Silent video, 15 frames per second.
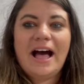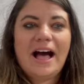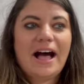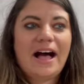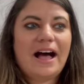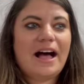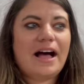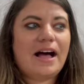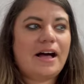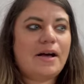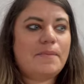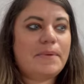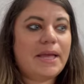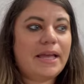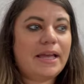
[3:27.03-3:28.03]

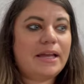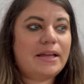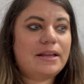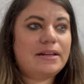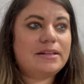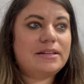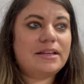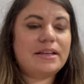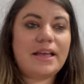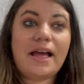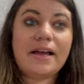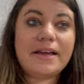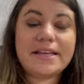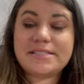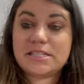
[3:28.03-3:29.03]
And
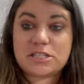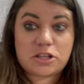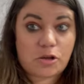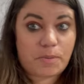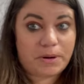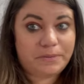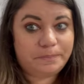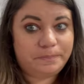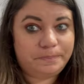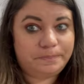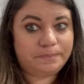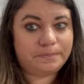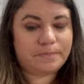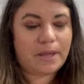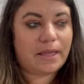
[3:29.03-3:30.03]
yeah, it's a slow burn.
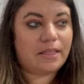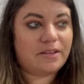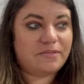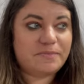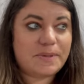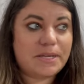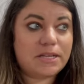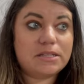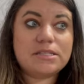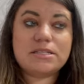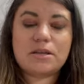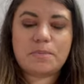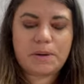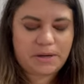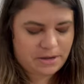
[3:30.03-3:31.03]
I love me a good
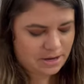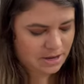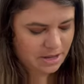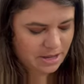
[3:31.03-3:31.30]
slow burn.